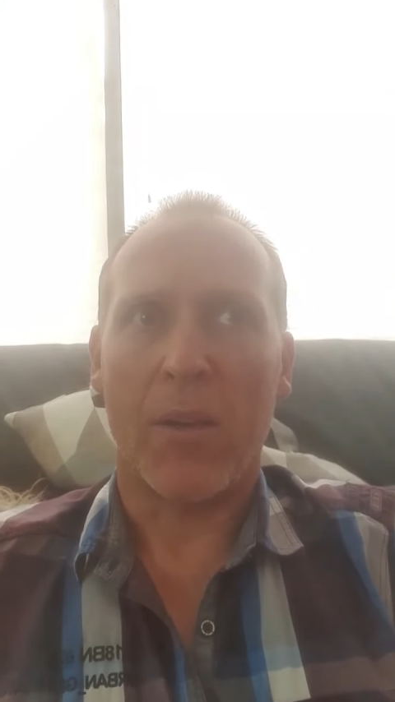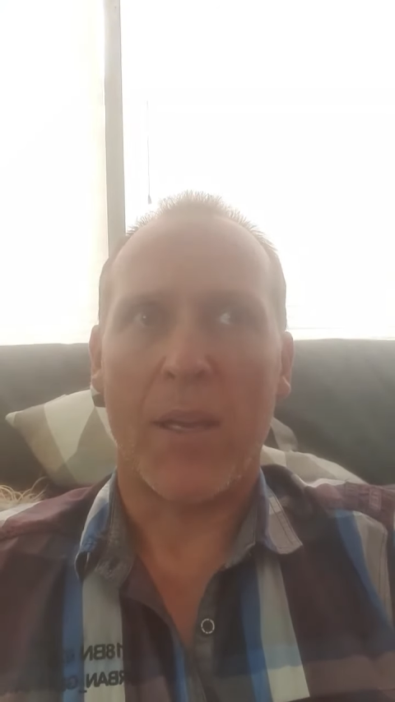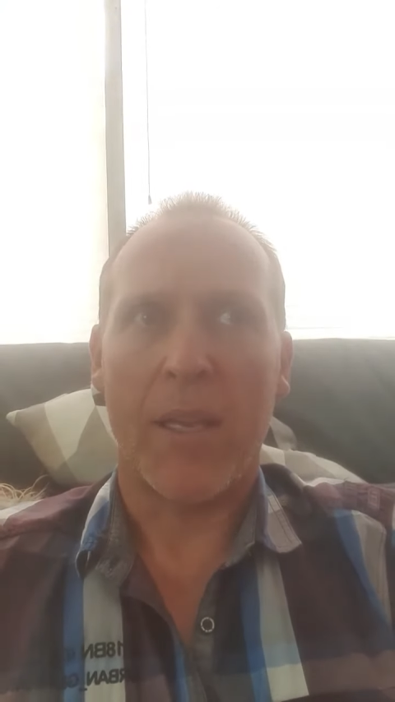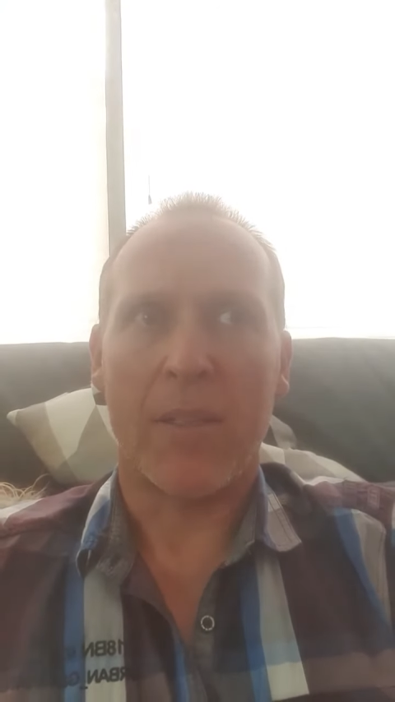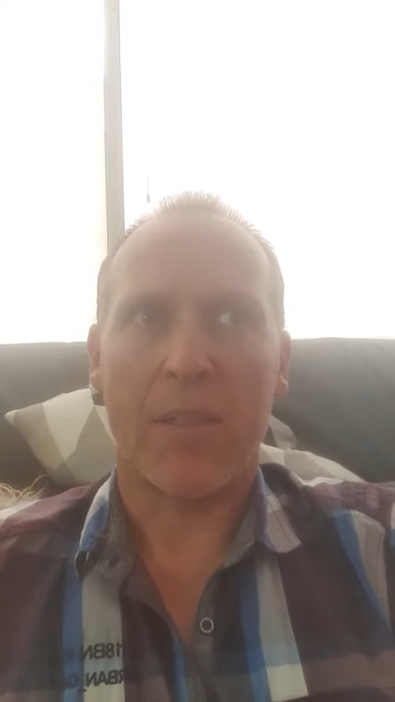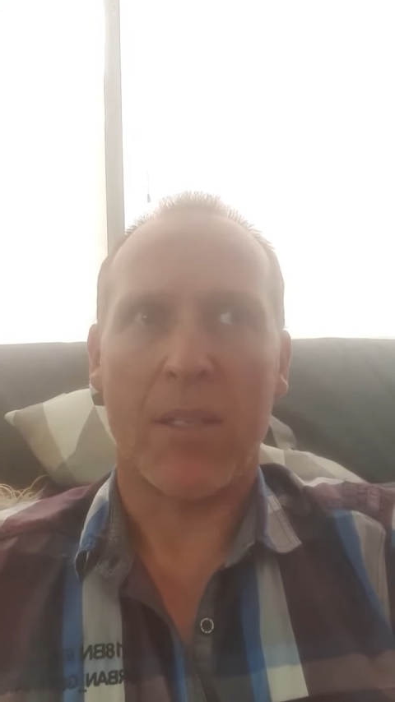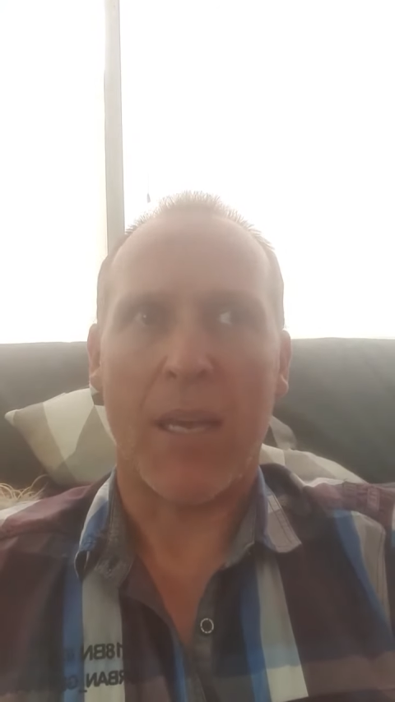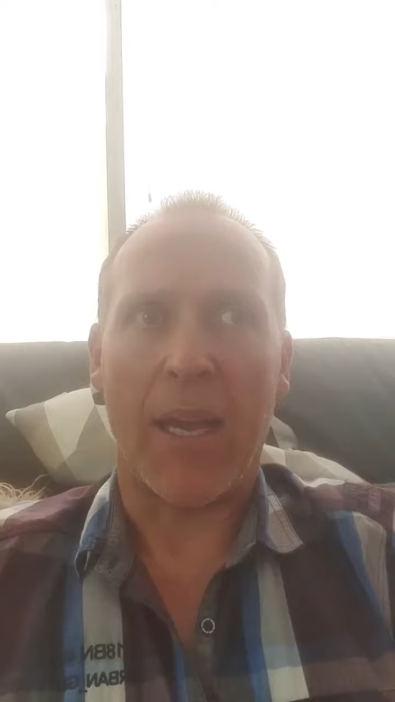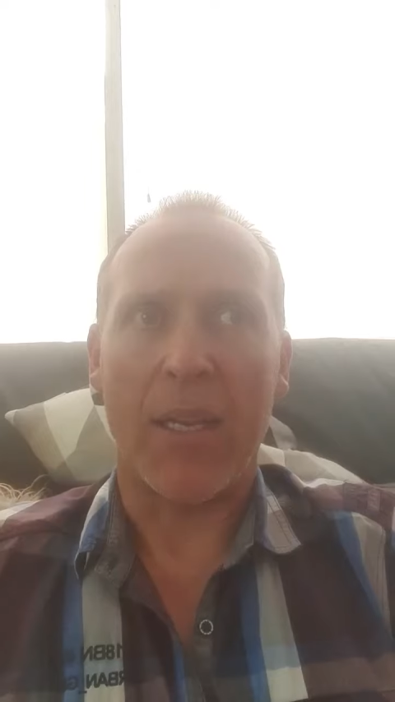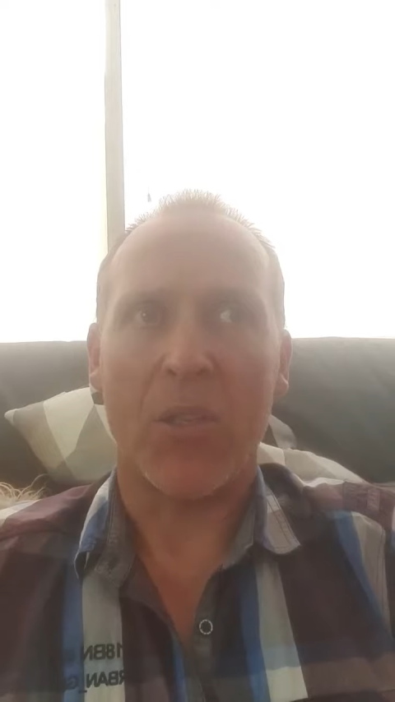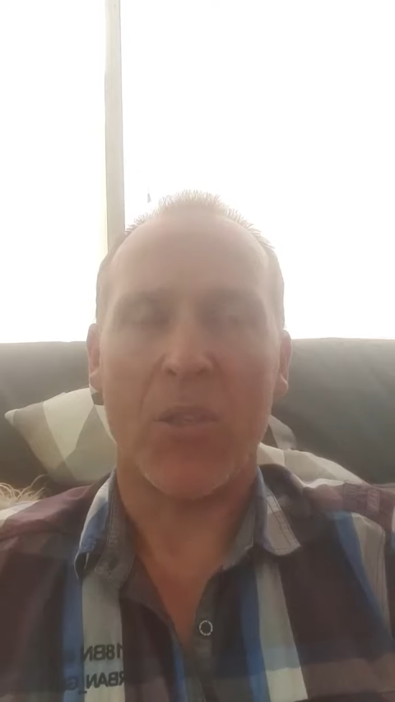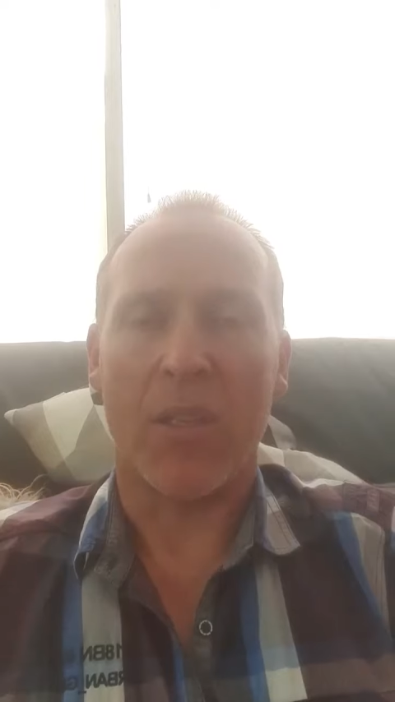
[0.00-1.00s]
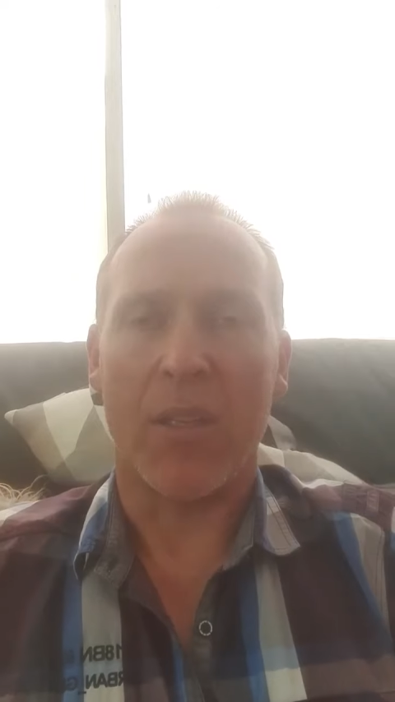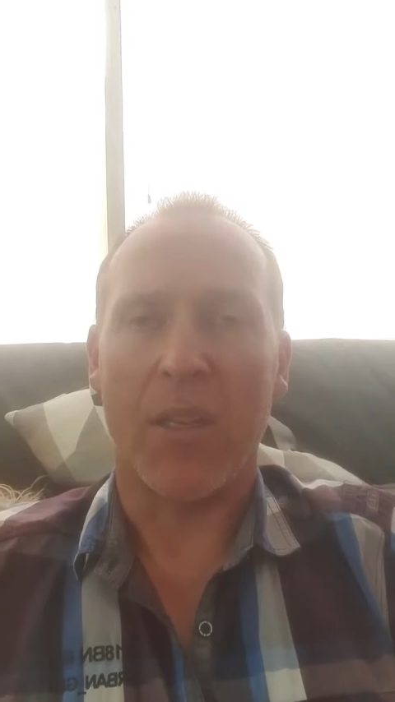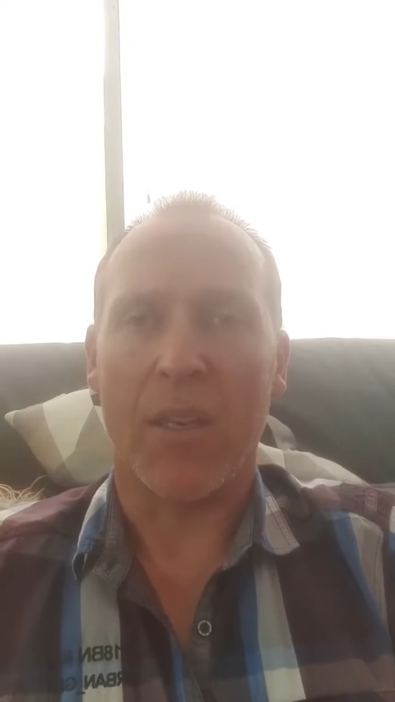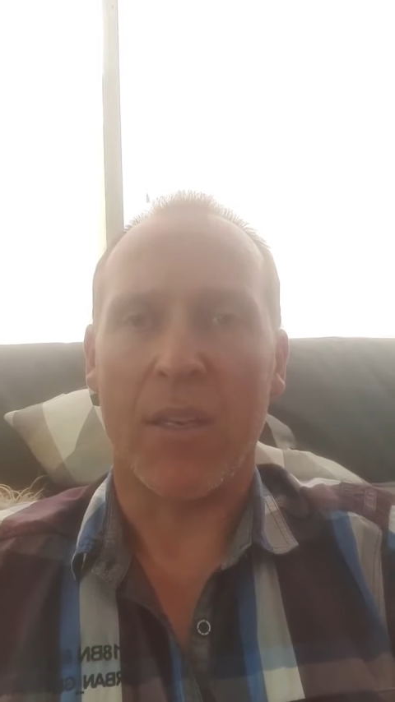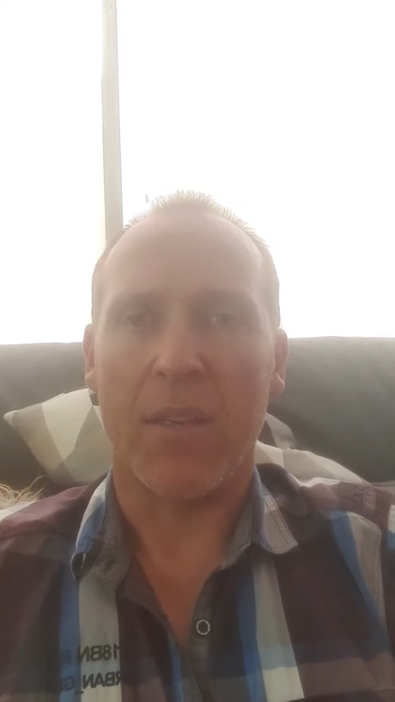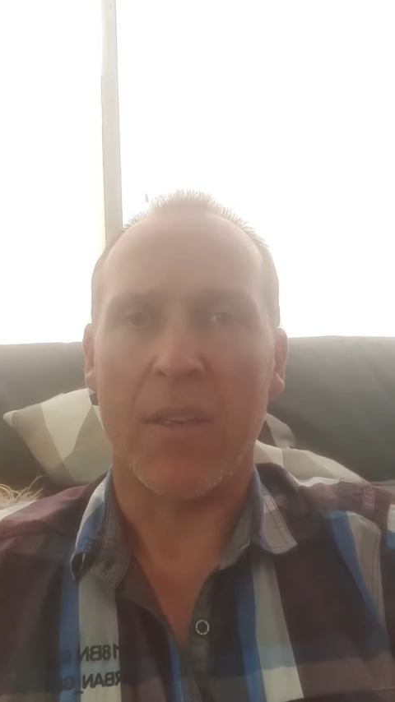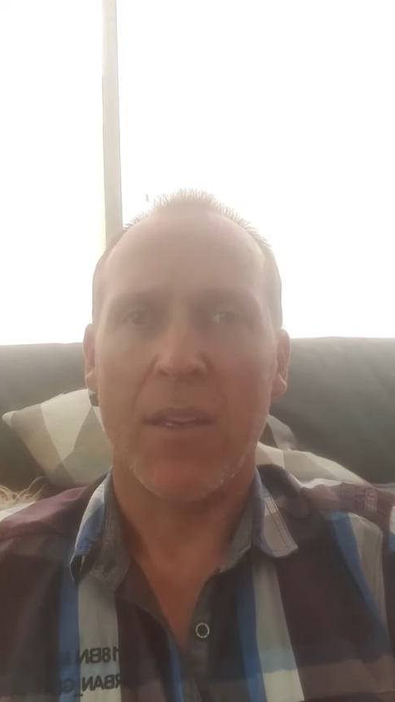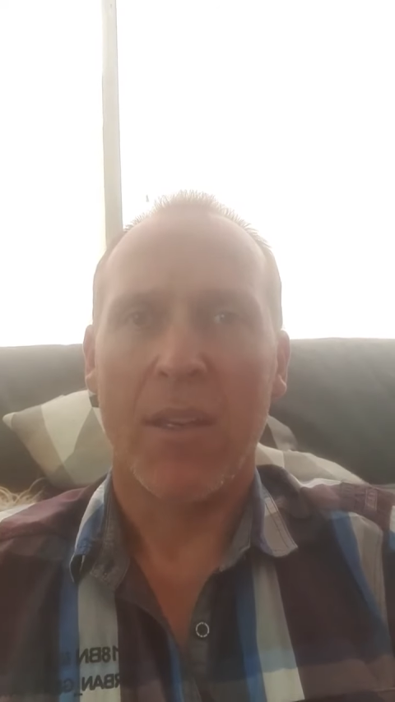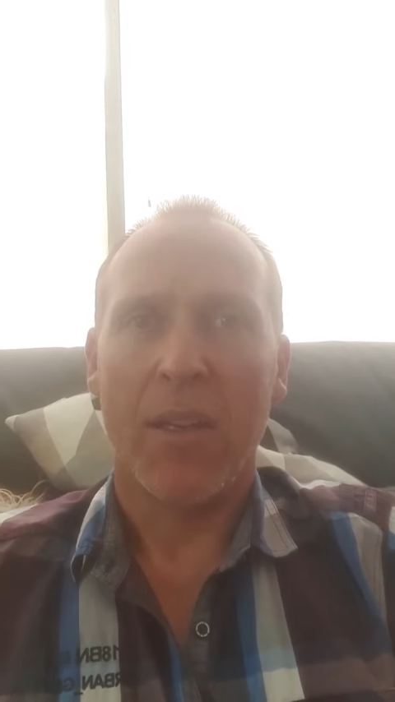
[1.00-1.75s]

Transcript: her hesitation and